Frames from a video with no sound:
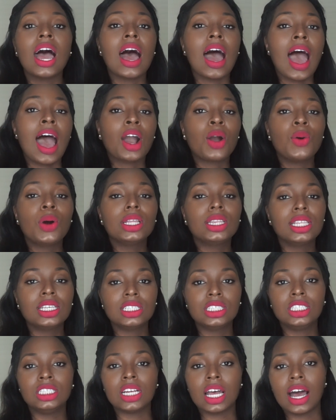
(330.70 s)
i quit
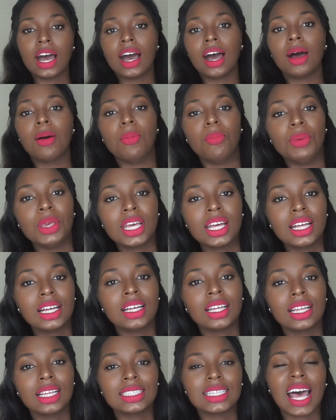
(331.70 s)
this job
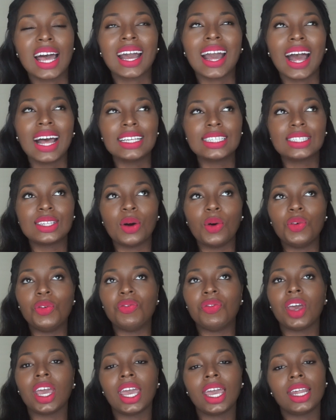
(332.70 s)
because i got so
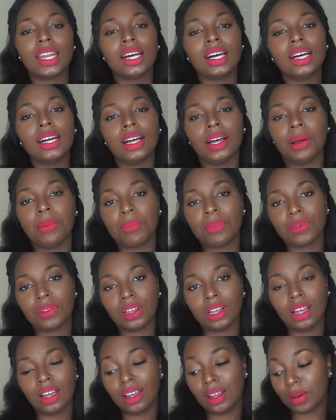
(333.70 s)
fed up
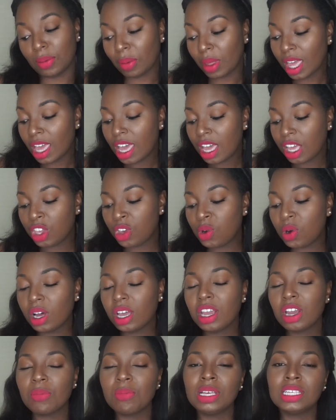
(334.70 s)
um you will
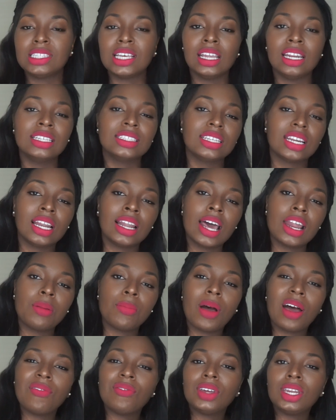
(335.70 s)
hear me say this in a lot of
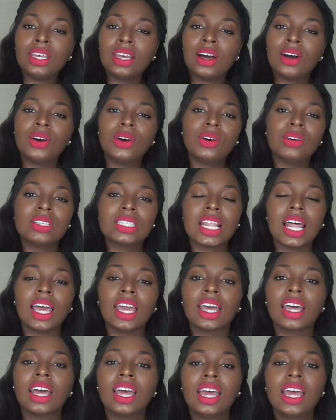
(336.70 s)
my videos
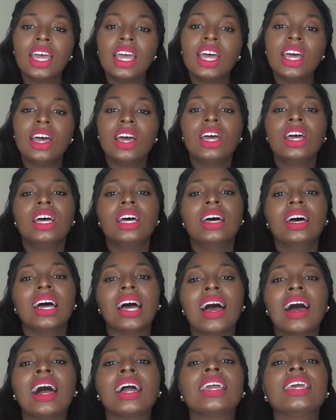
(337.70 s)
like
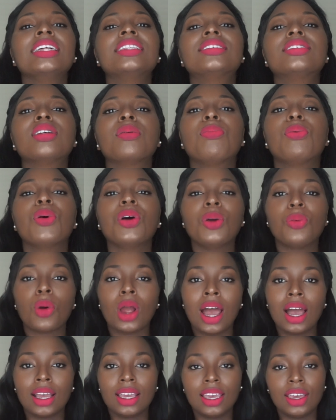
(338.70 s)
I get to the point
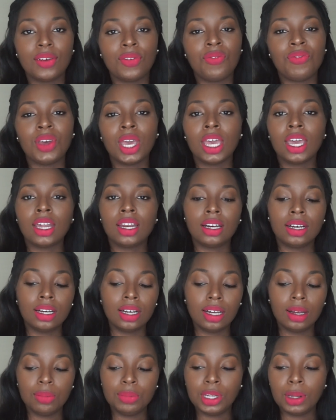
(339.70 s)
where I get fed
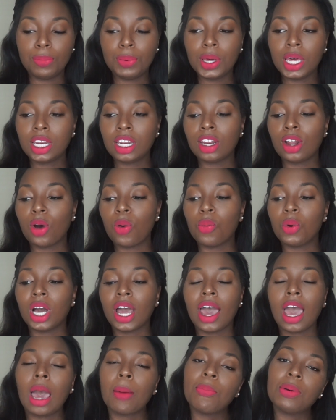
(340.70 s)
up depending on
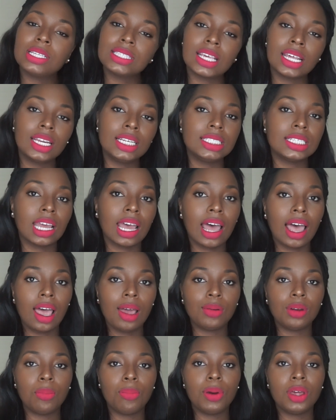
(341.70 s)
what happens at a
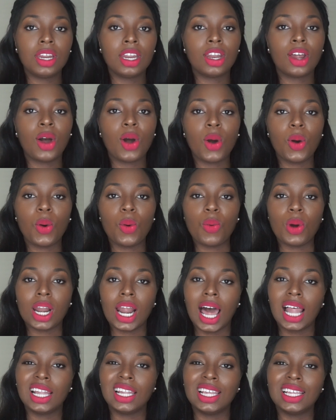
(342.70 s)
job, depending on what
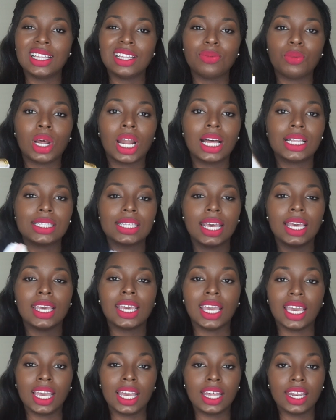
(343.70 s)
I let what I
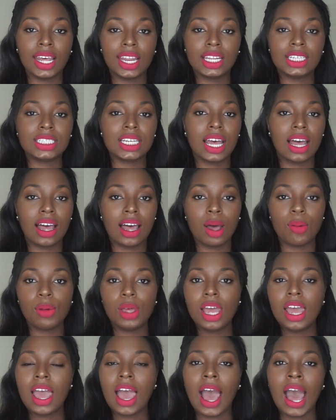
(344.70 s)
take in at a job,
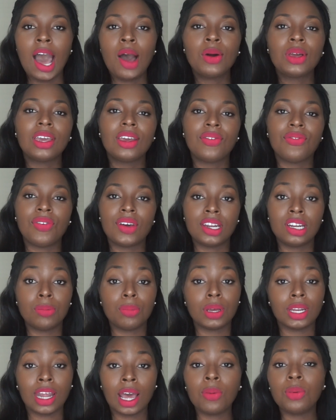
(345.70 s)
I'll get fed
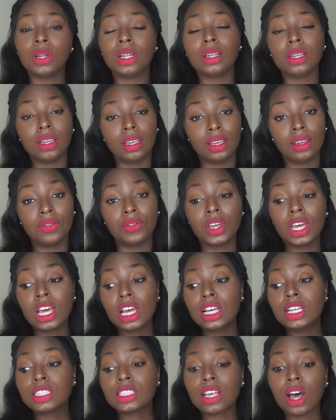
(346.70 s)
up and I will leave.
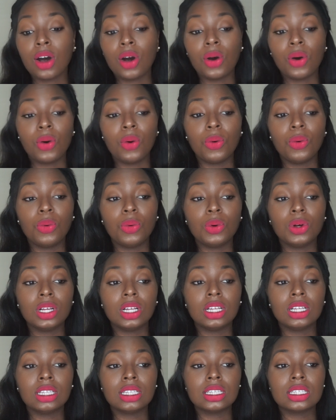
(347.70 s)
So
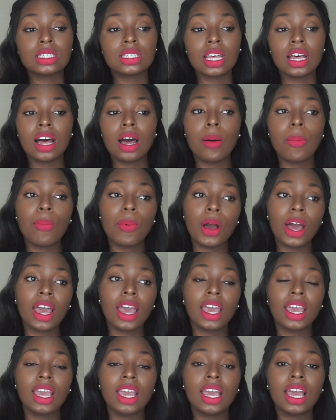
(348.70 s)

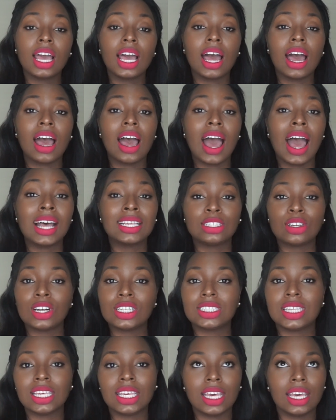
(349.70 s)
Subway, I
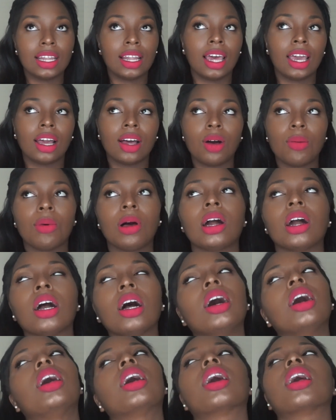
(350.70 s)
started to get like, oh my
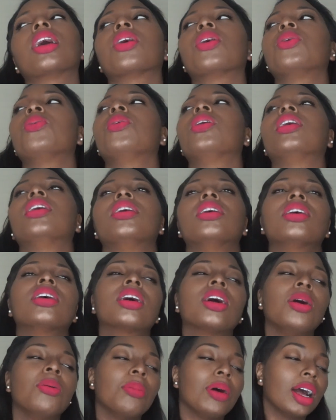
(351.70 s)
God, I gotta go to
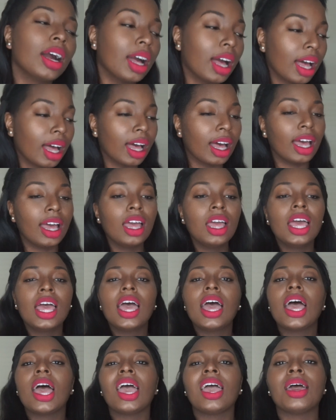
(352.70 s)
work. Oh my God.
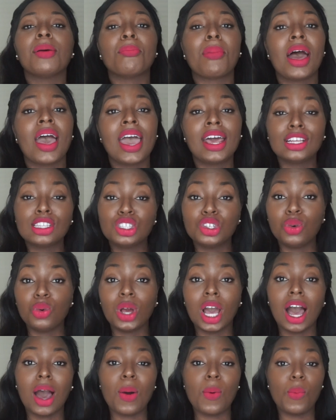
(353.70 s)
And my
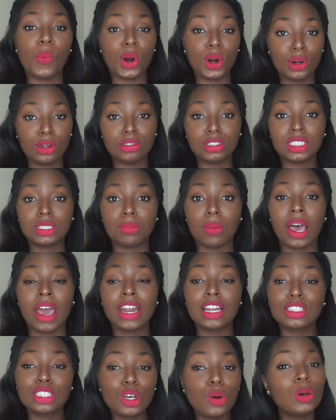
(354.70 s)
attitude got worse. My
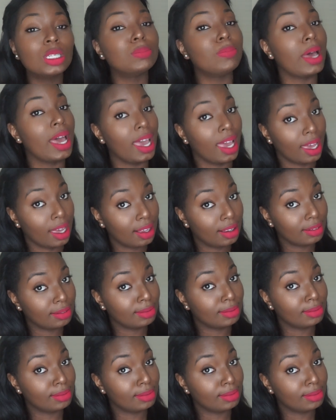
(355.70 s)
attitude was bad,